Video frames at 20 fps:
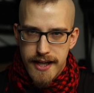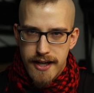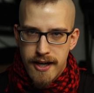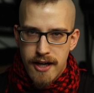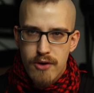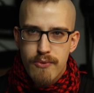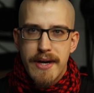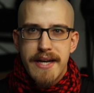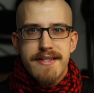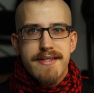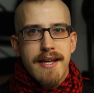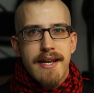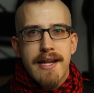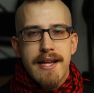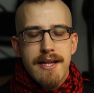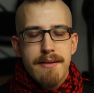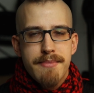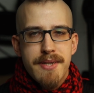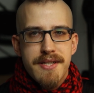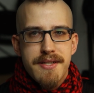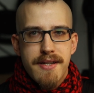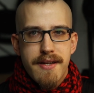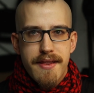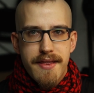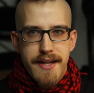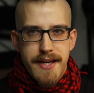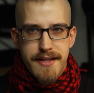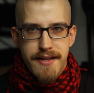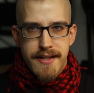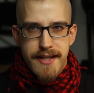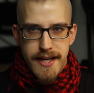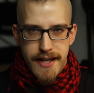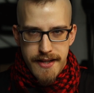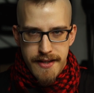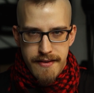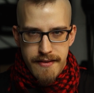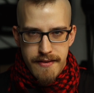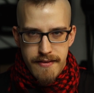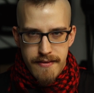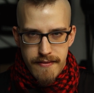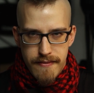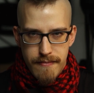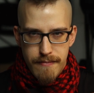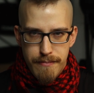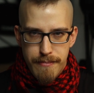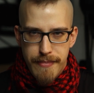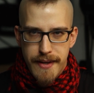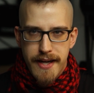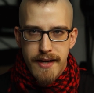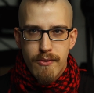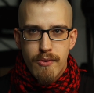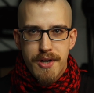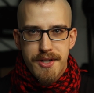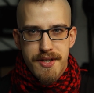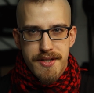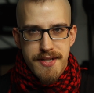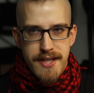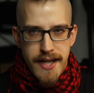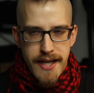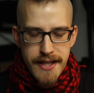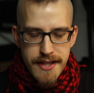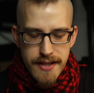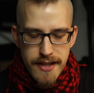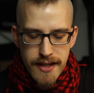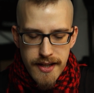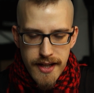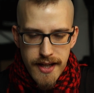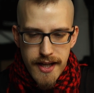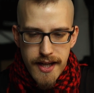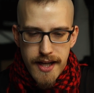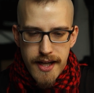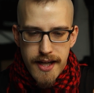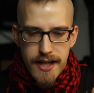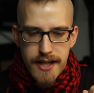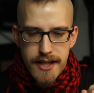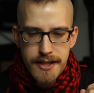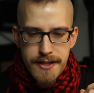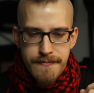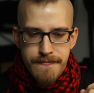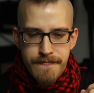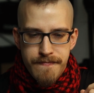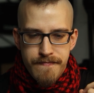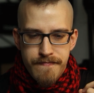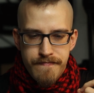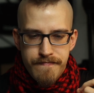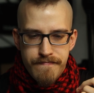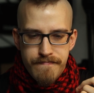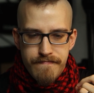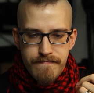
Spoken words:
always a little bit, that it can be watertight. And